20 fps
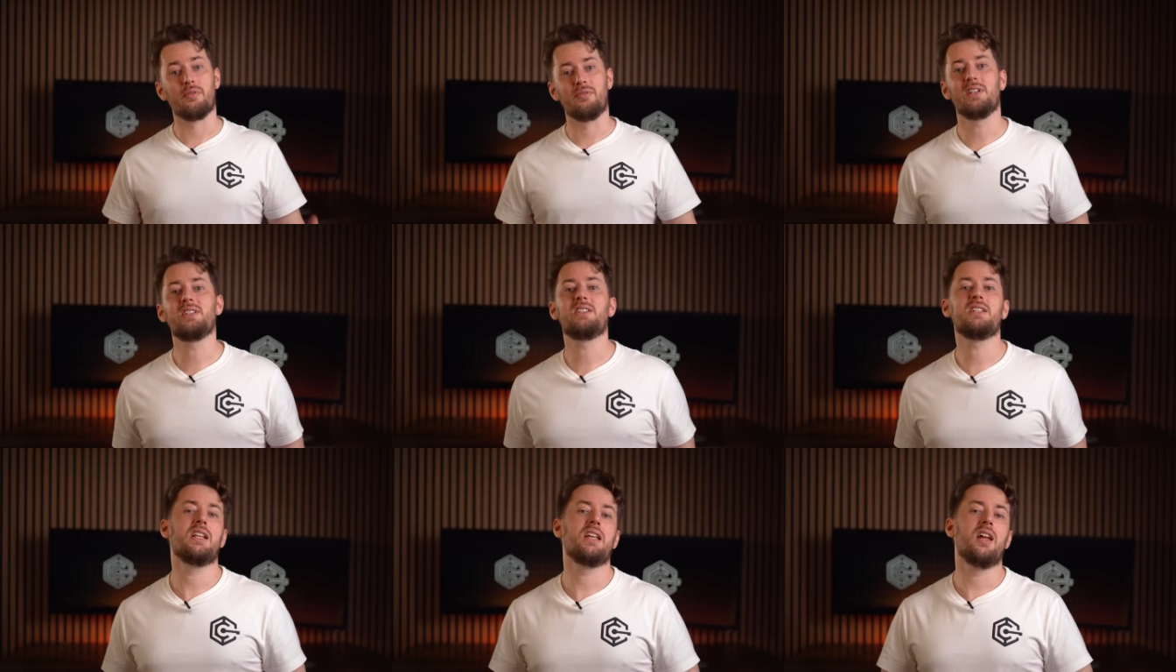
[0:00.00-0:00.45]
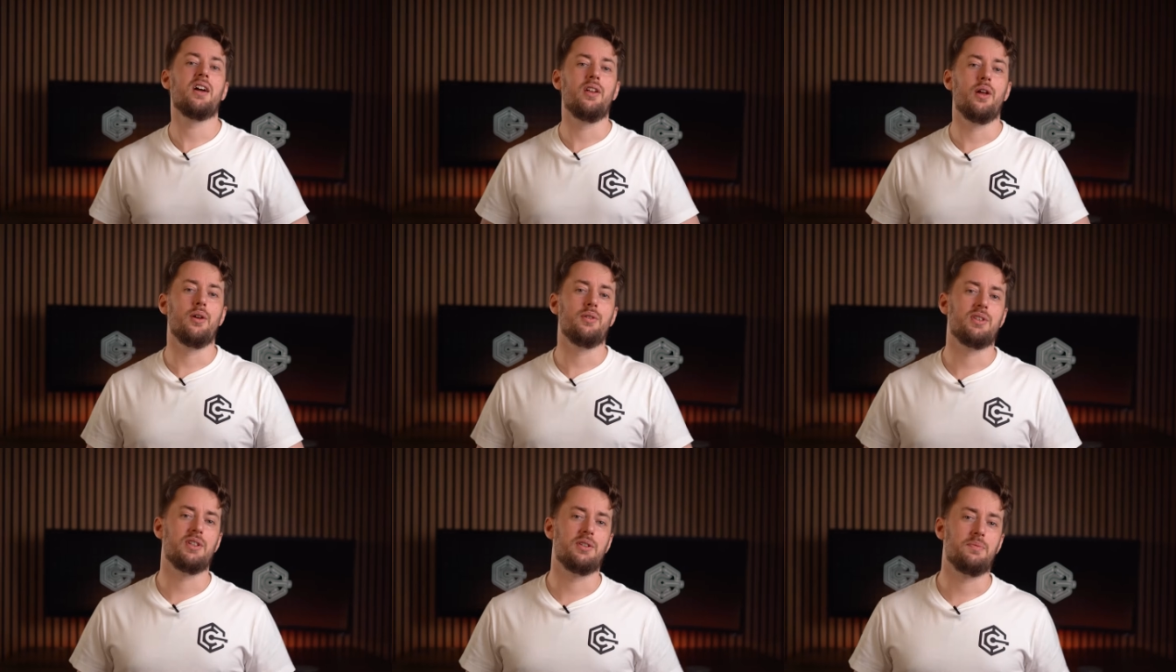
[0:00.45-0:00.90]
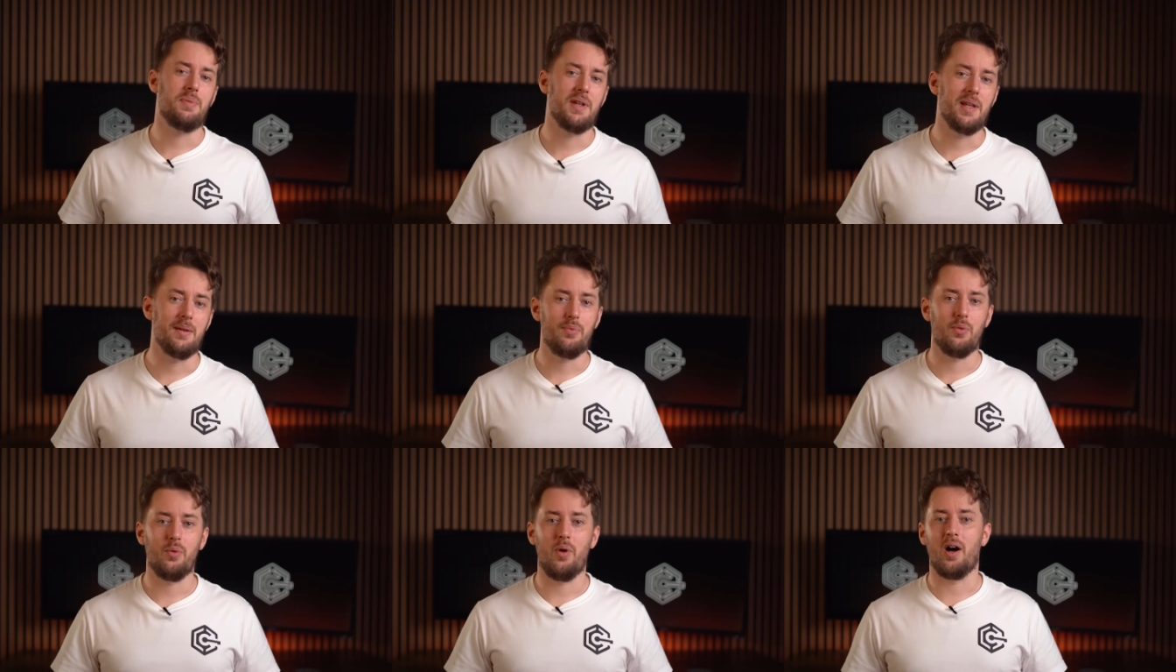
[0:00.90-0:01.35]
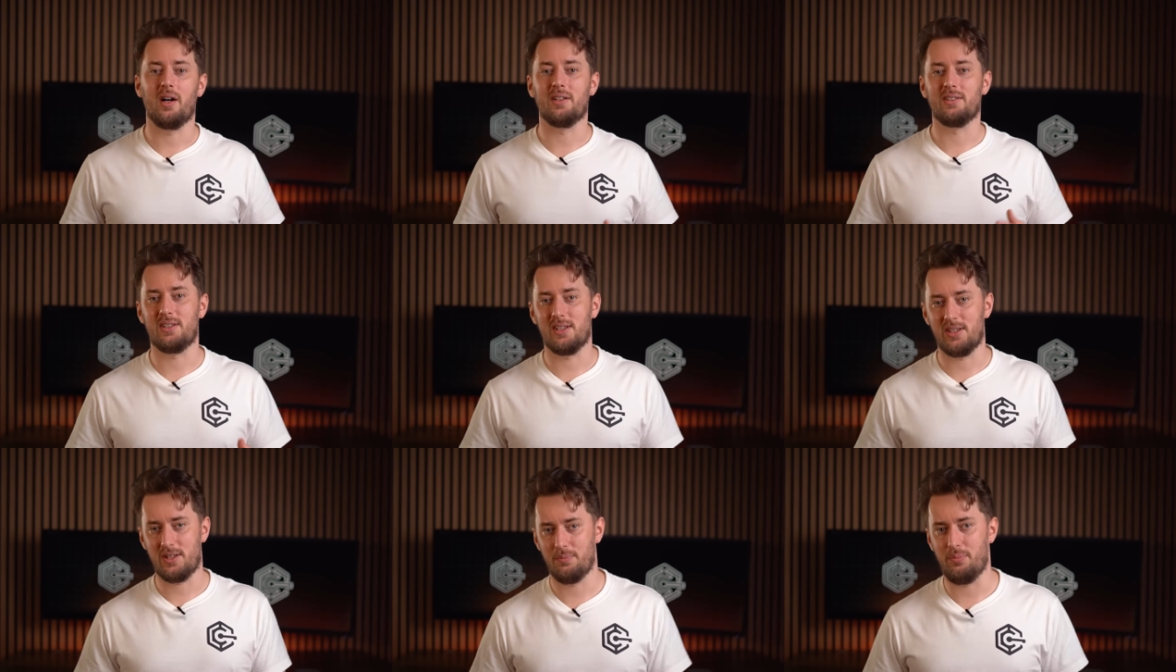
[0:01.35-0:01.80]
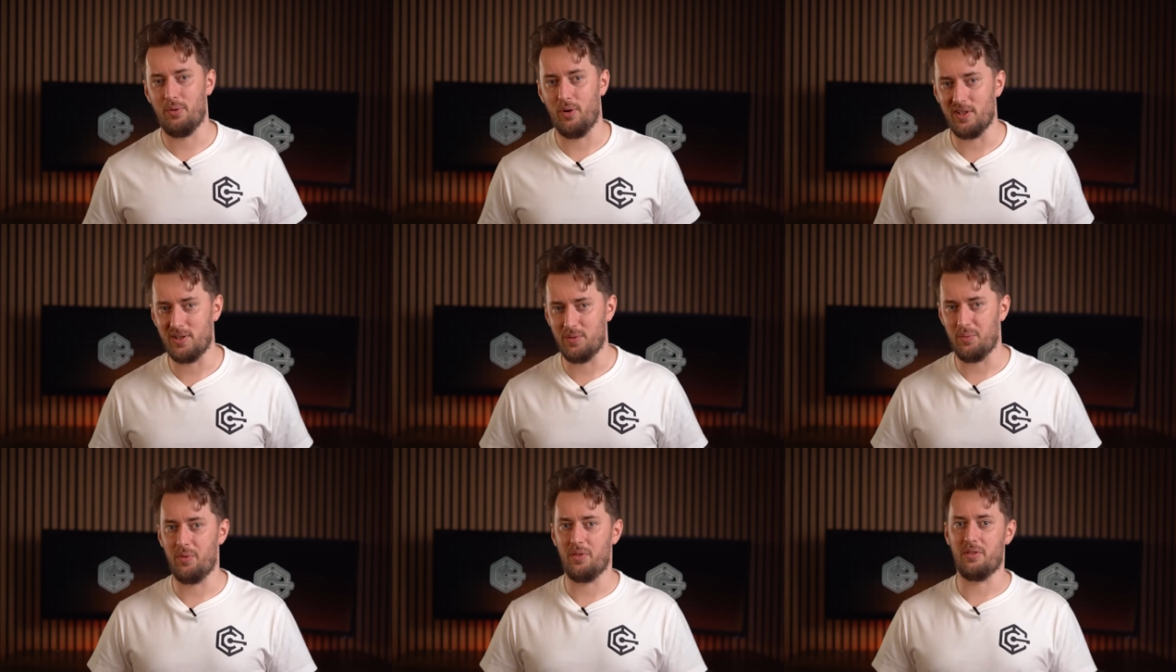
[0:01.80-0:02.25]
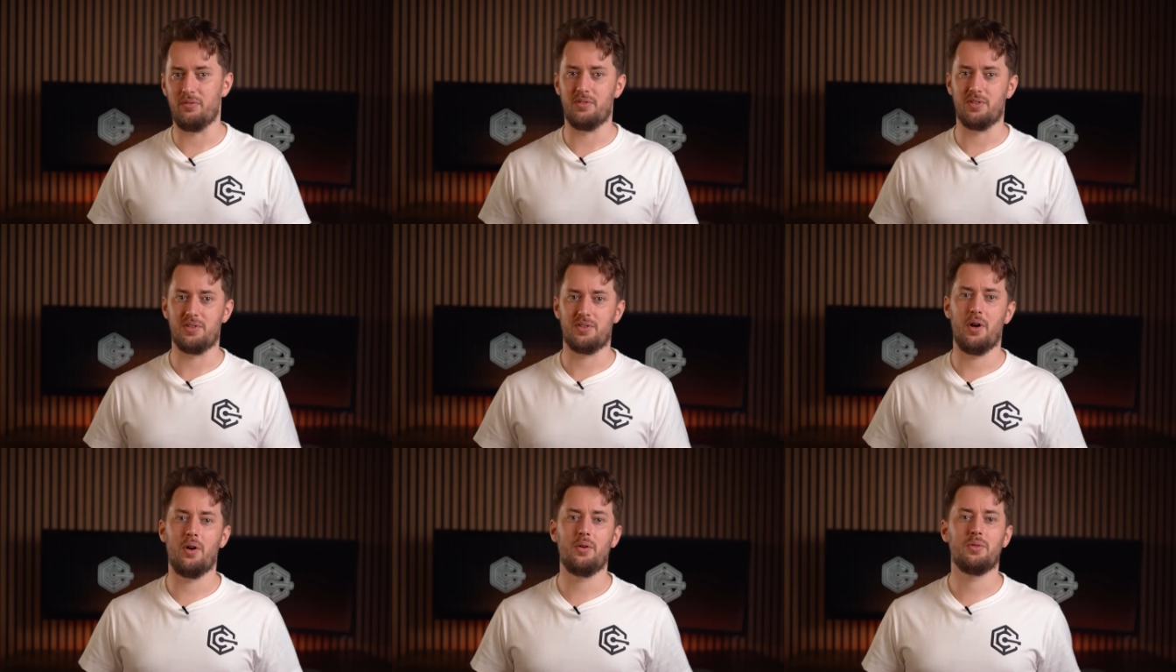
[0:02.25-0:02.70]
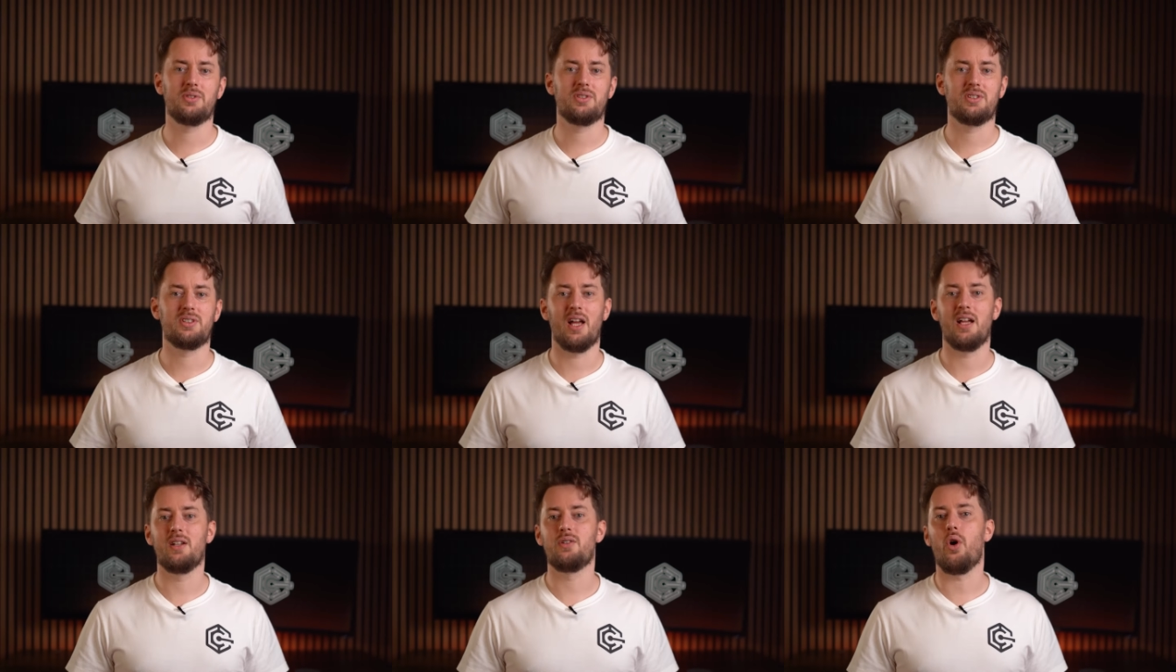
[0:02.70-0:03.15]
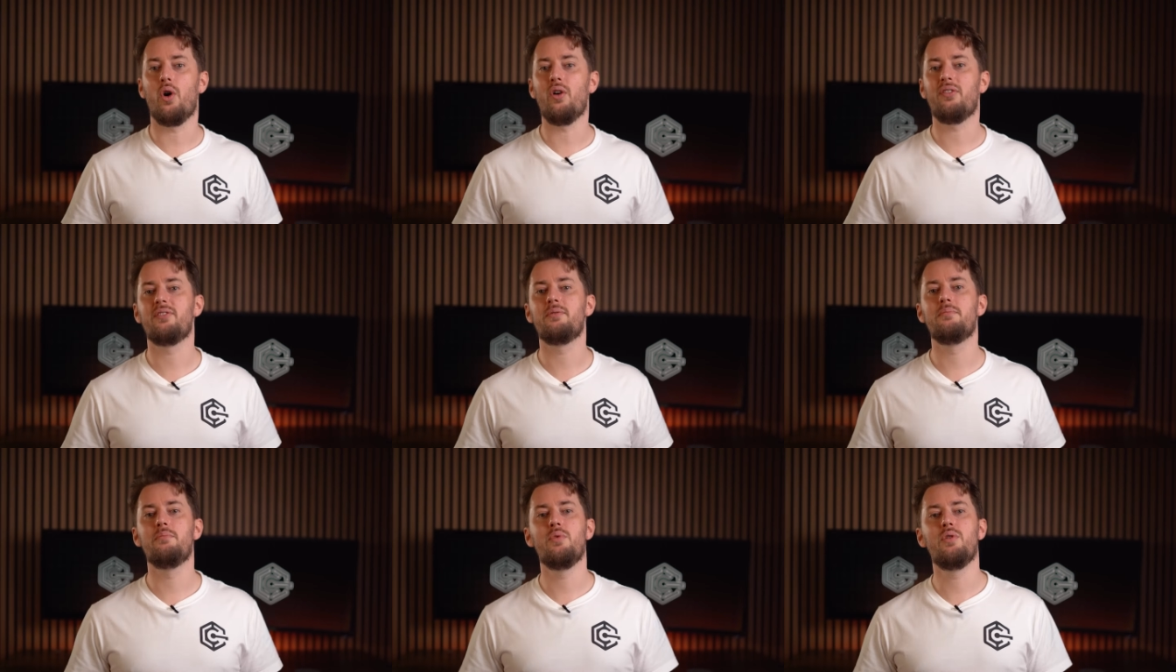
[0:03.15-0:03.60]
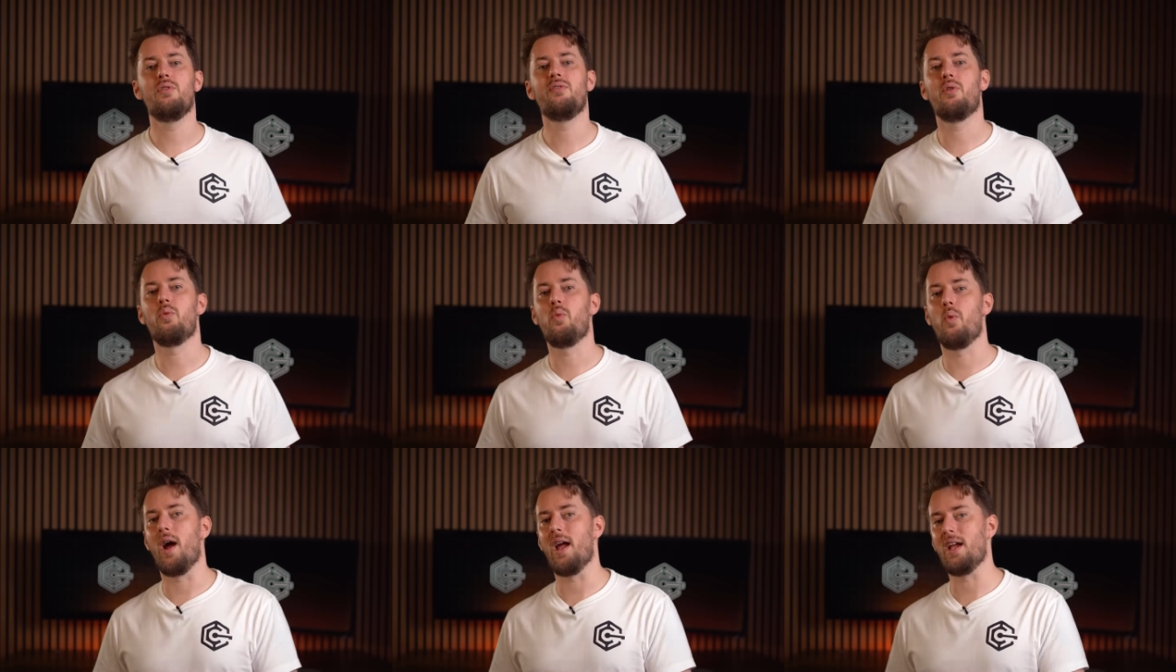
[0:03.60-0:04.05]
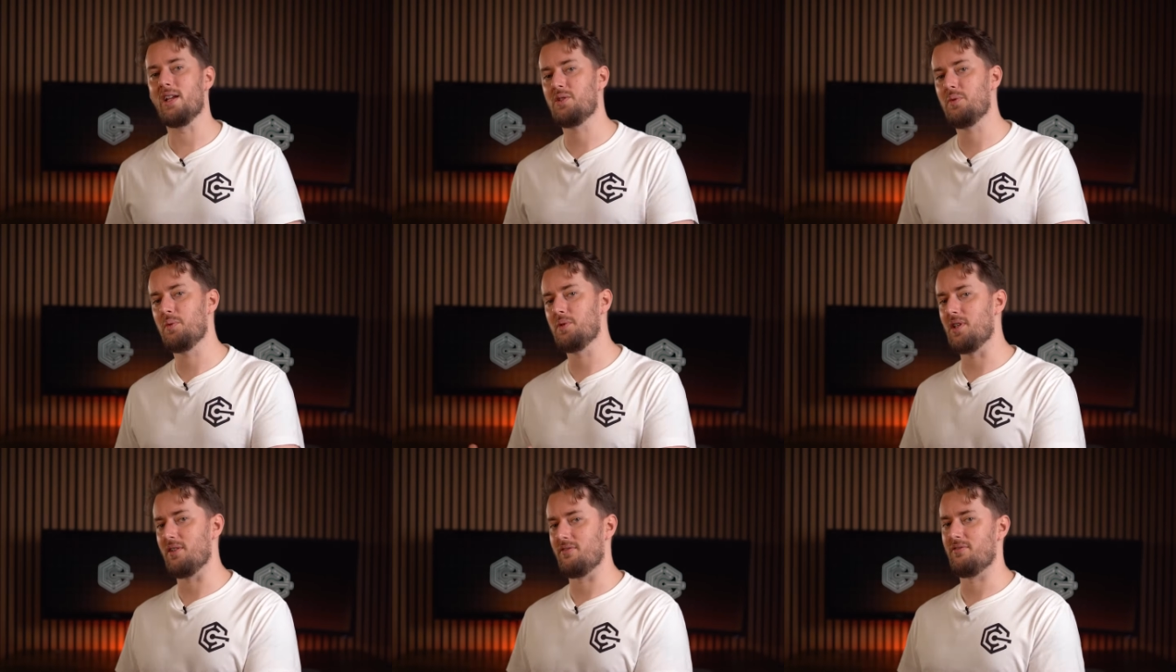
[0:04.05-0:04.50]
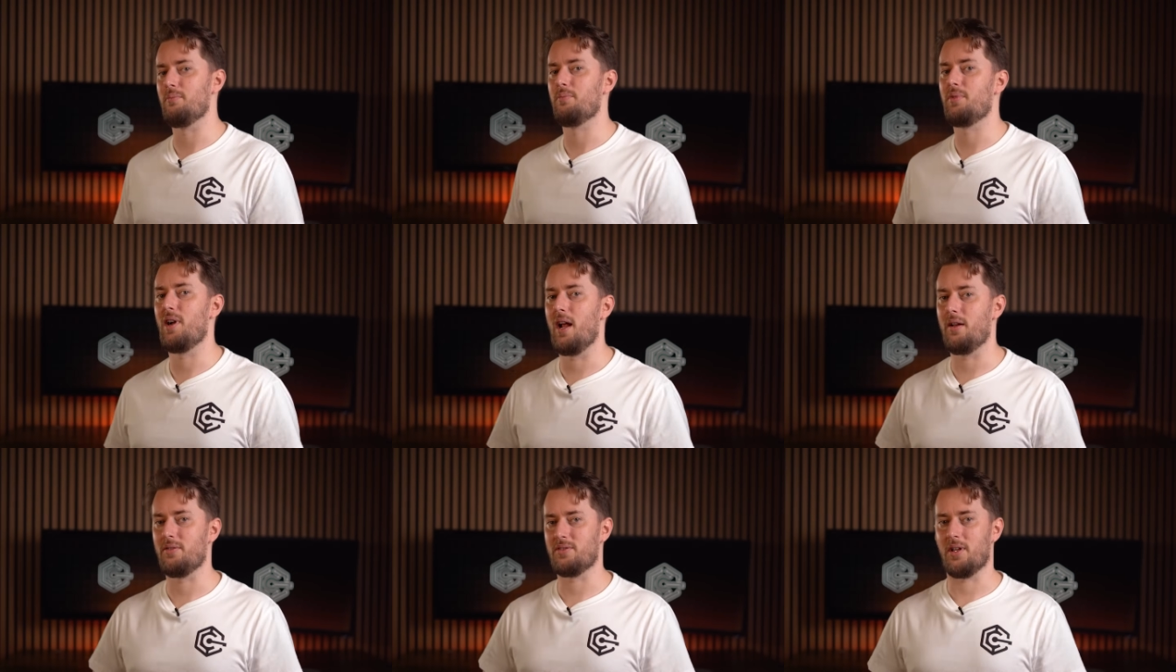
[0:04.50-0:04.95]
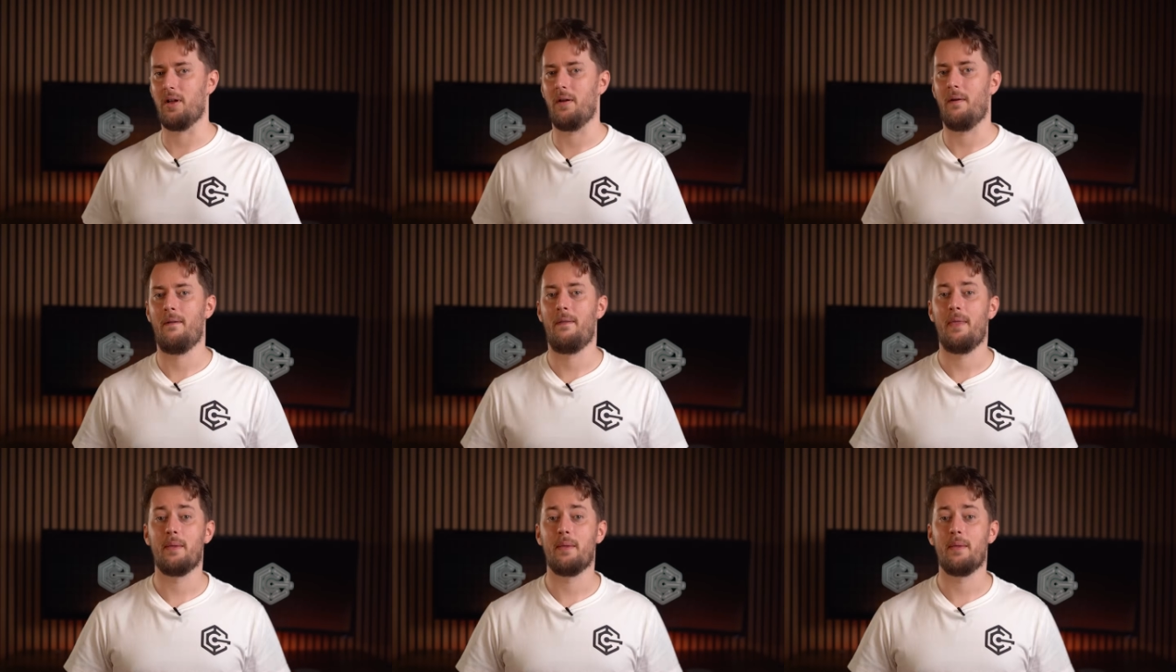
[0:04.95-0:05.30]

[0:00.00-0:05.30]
But recently I noticed people are disappointed with the results and often move away to a different browser.